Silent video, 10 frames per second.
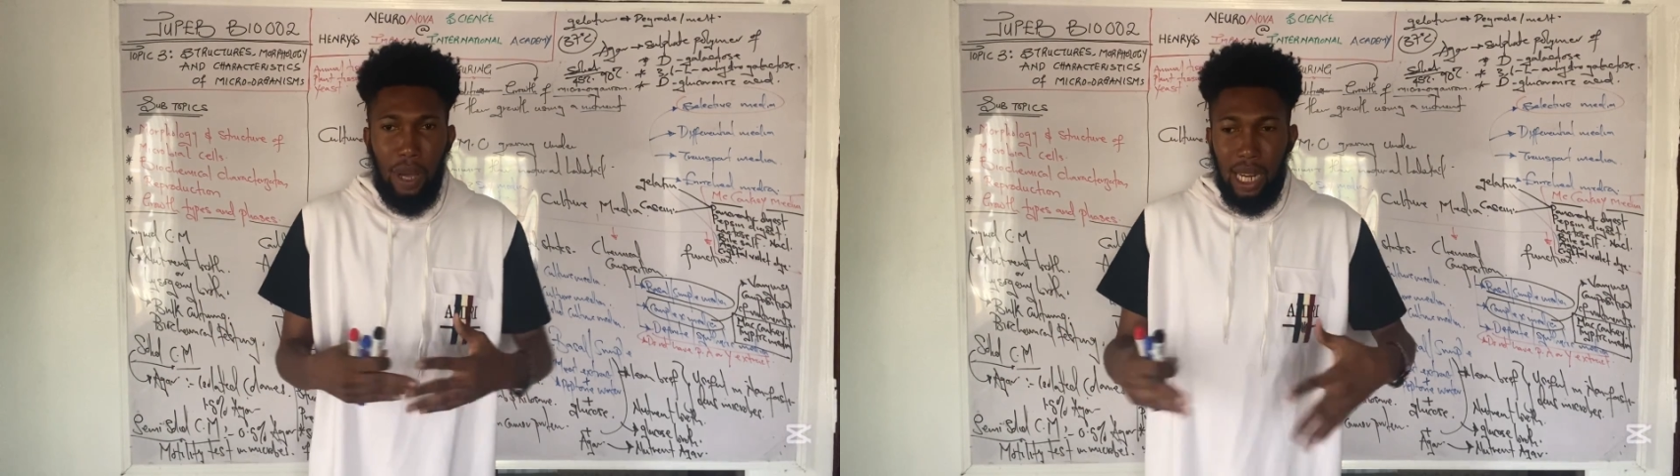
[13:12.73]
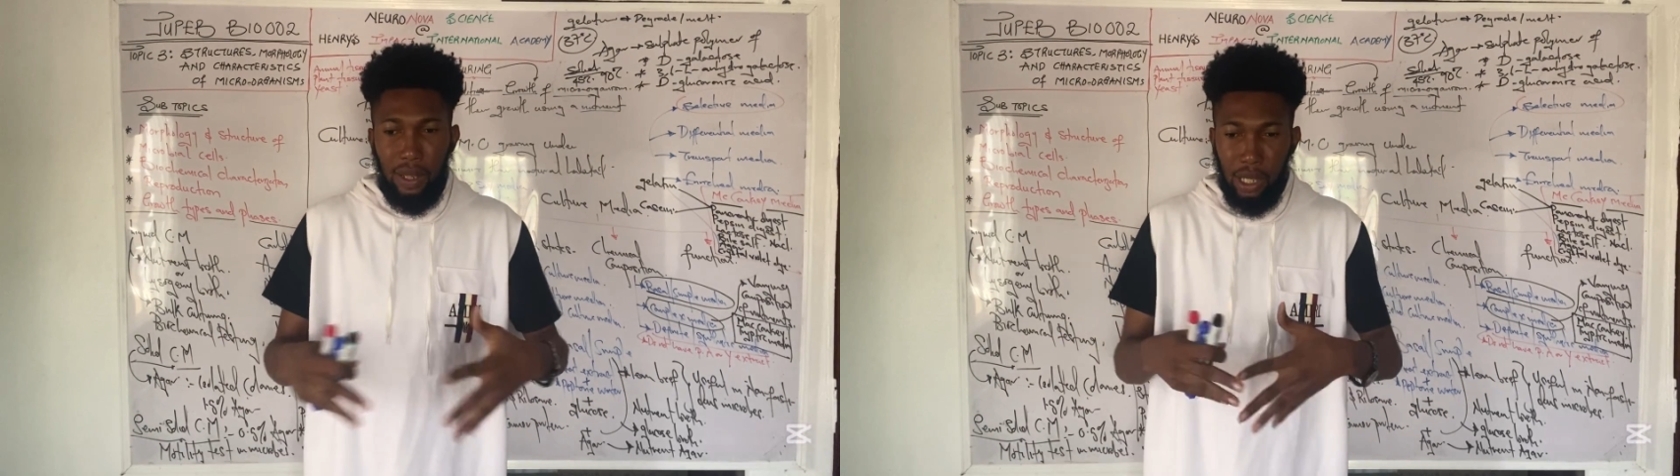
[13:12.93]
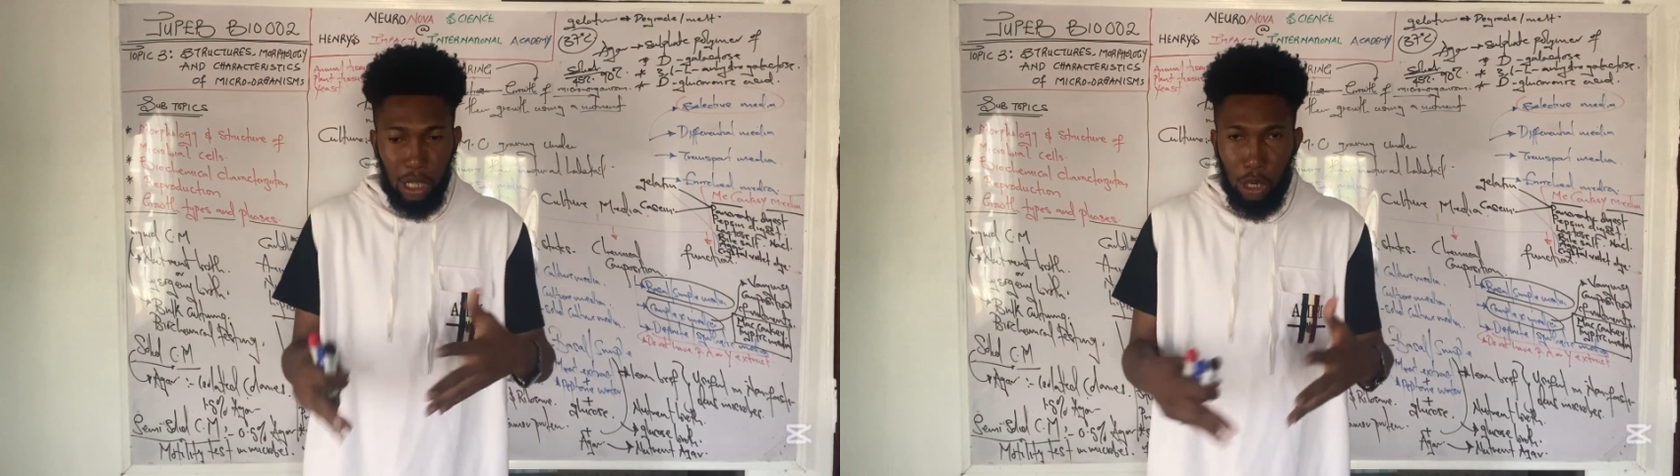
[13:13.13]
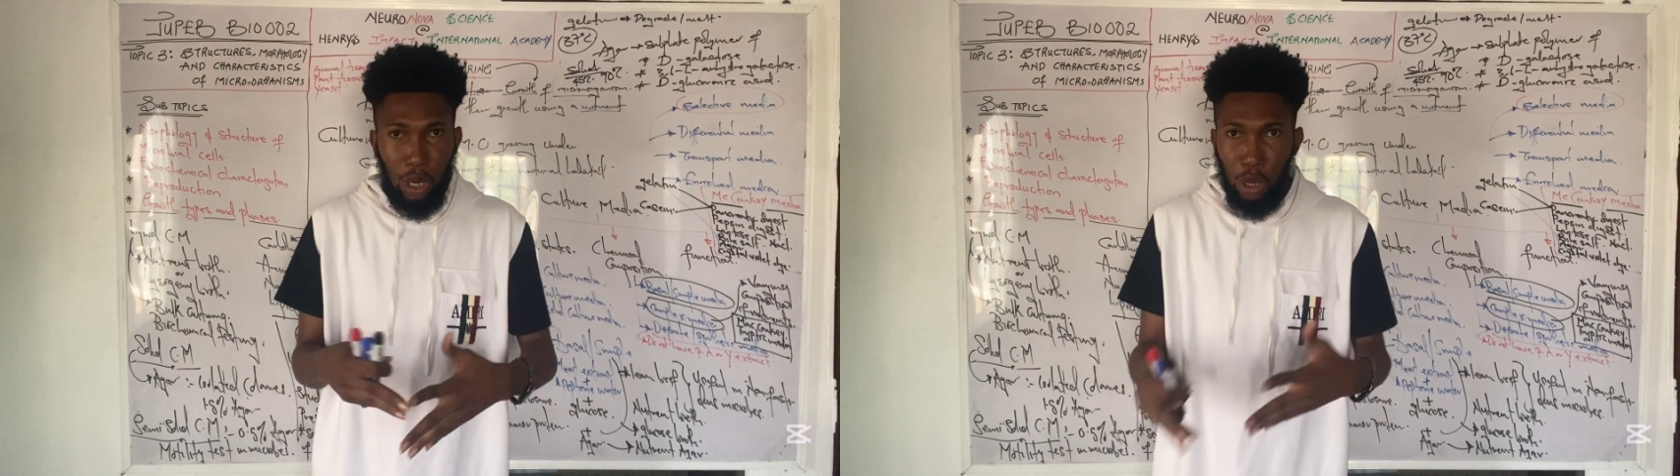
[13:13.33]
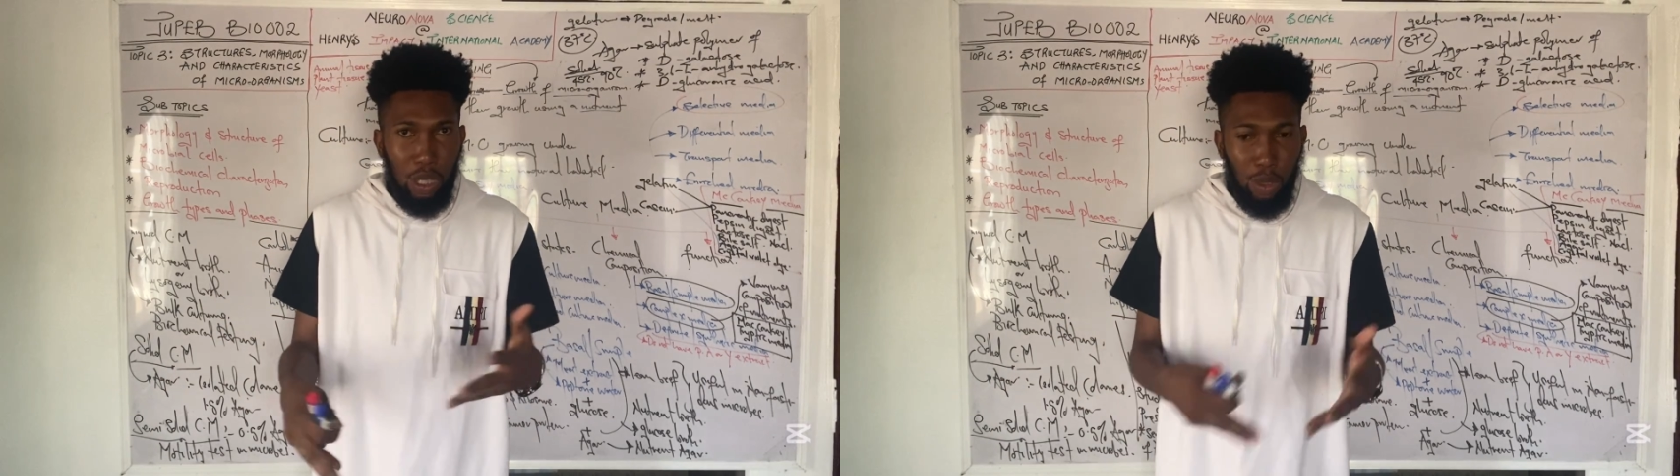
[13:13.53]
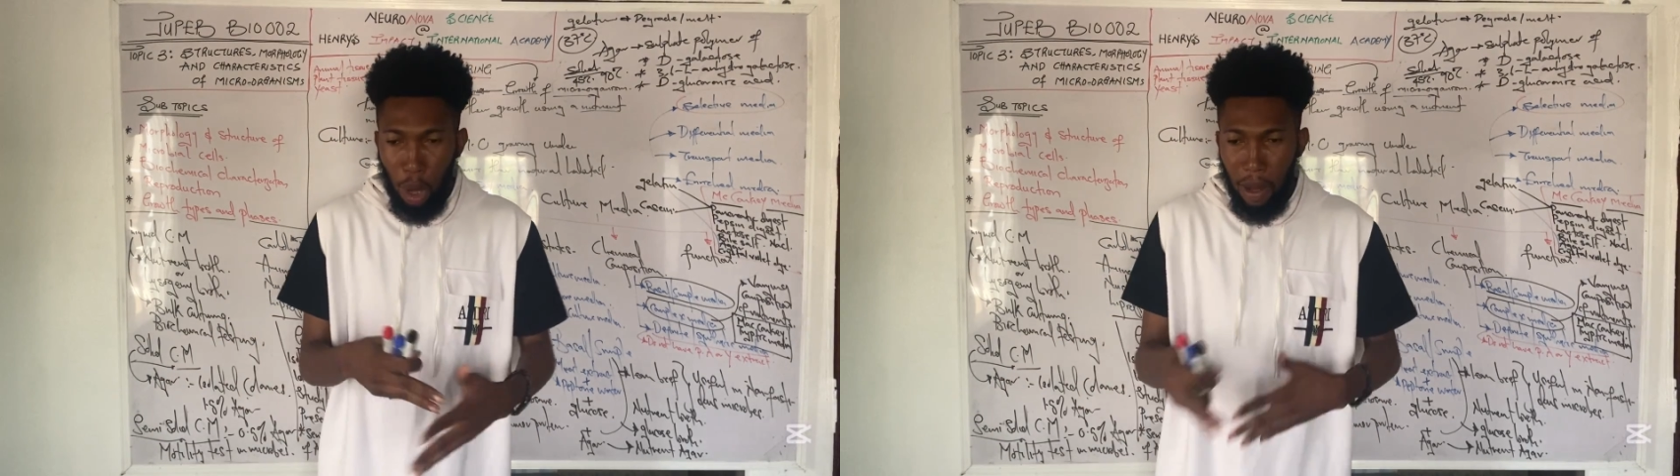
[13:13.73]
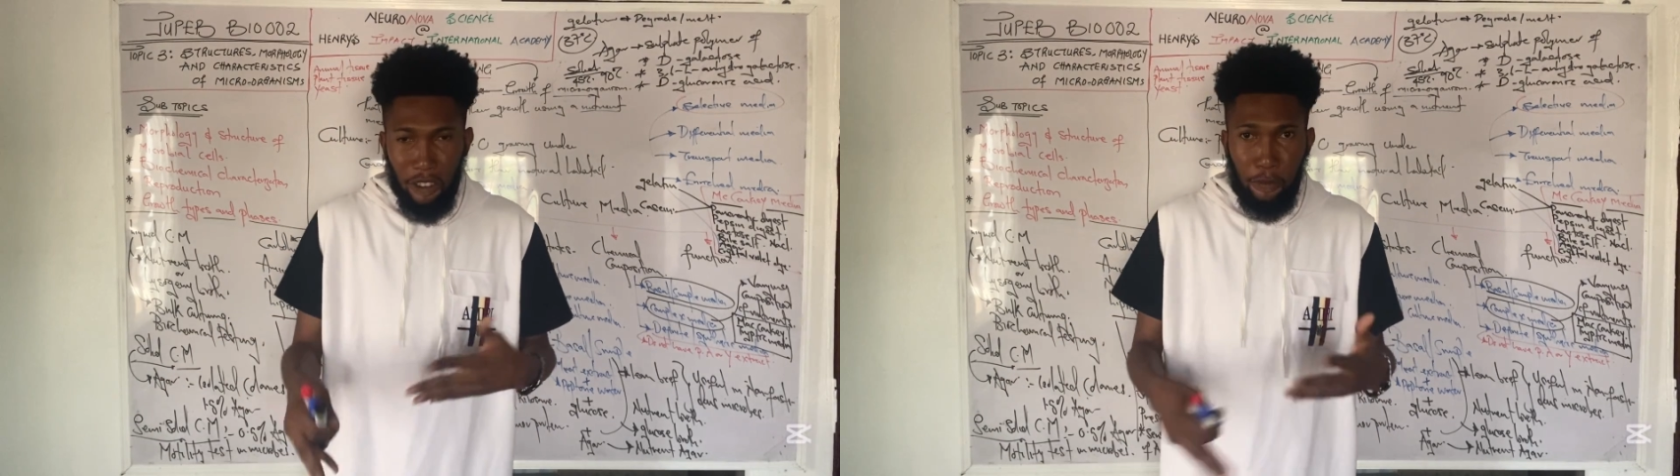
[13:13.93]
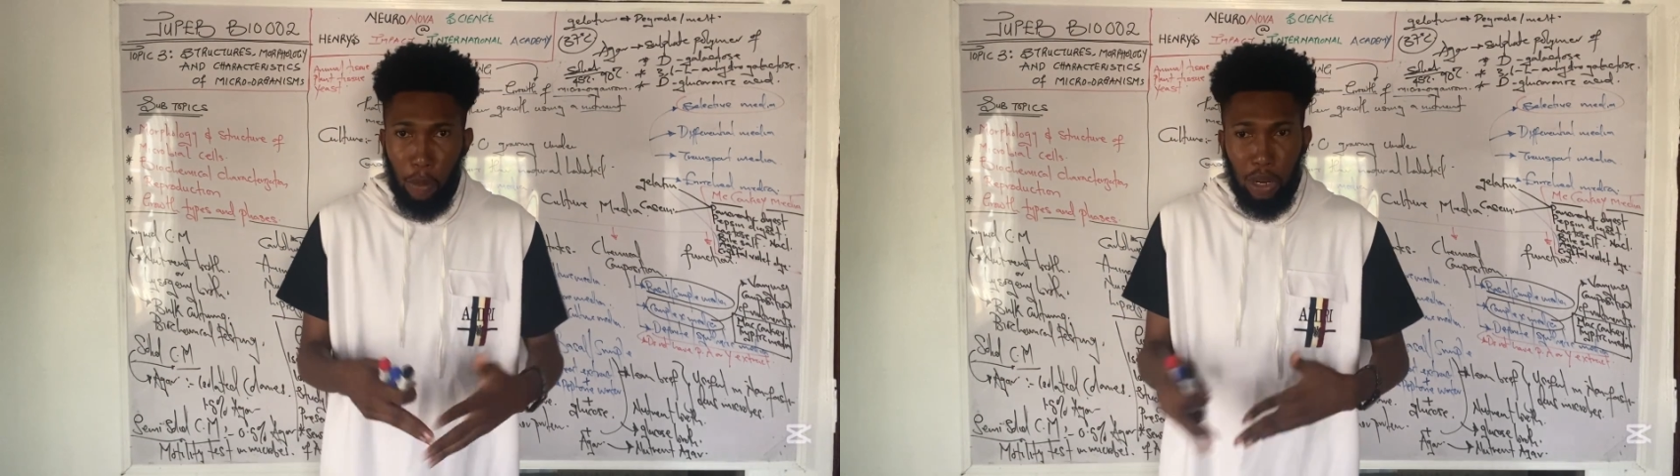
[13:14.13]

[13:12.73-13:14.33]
there is a number of